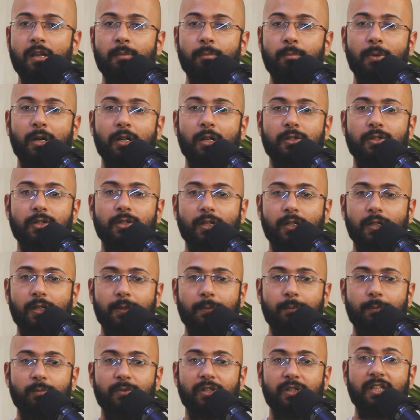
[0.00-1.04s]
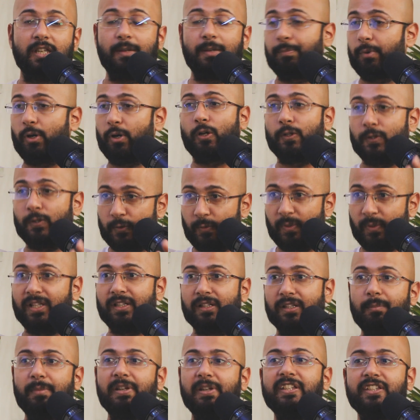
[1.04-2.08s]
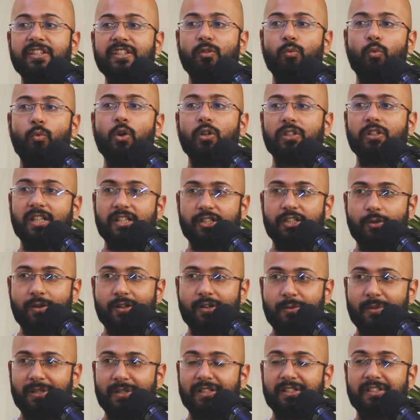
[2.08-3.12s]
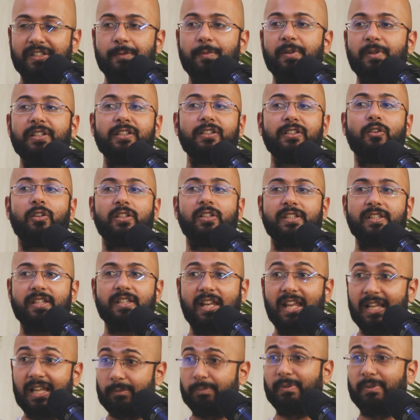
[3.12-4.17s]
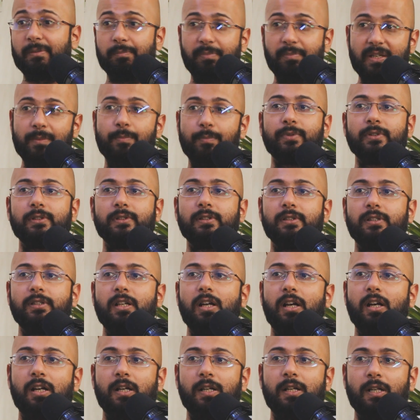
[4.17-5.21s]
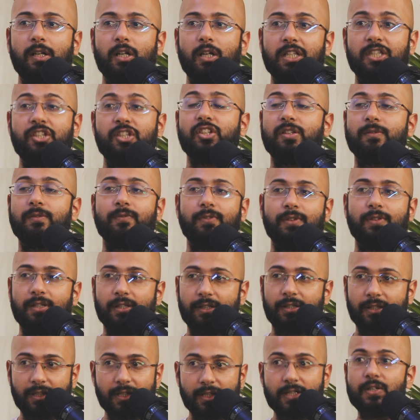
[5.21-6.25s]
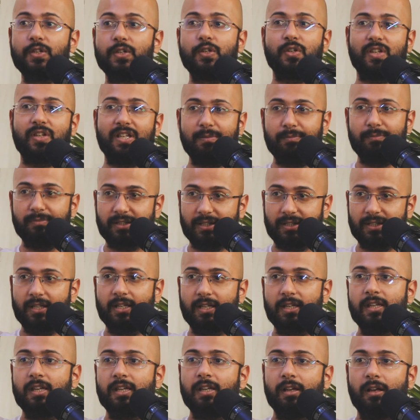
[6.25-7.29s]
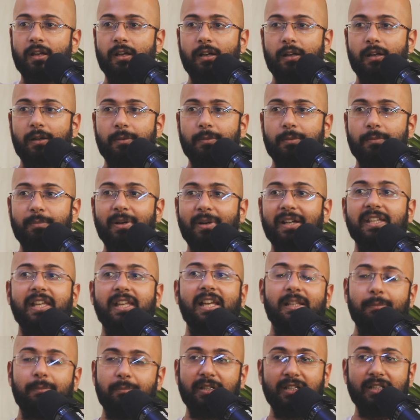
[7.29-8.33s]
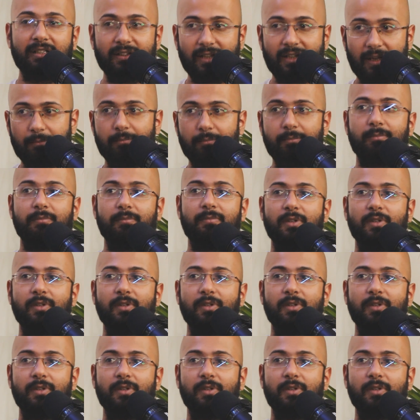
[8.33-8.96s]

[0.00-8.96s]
But keep on doing the amazing work that you are doing in spreading knowledge and helping people achieve their dreams by helping them